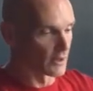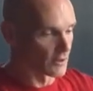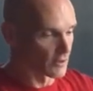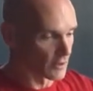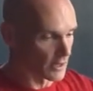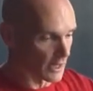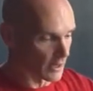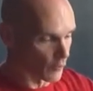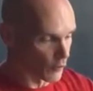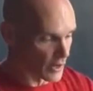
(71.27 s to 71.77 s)

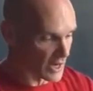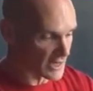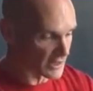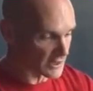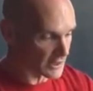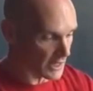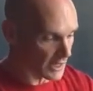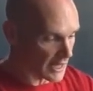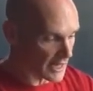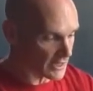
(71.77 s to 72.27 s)
You're gonna
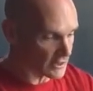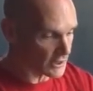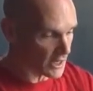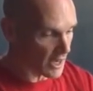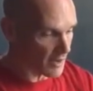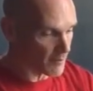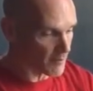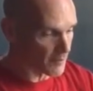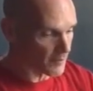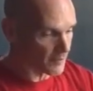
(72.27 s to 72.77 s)
raise the legs
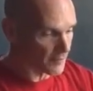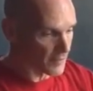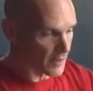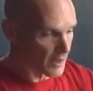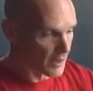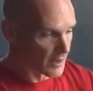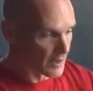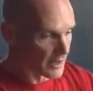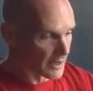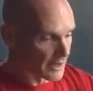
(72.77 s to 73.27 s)

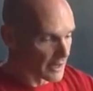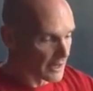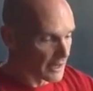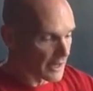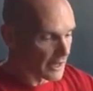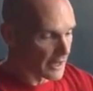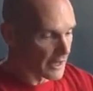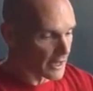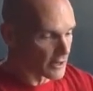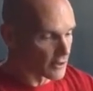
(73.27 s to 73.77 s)
up,
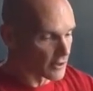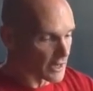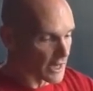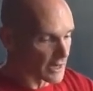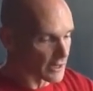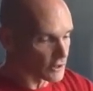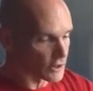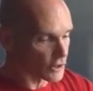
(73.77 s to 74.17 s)
and you're gonna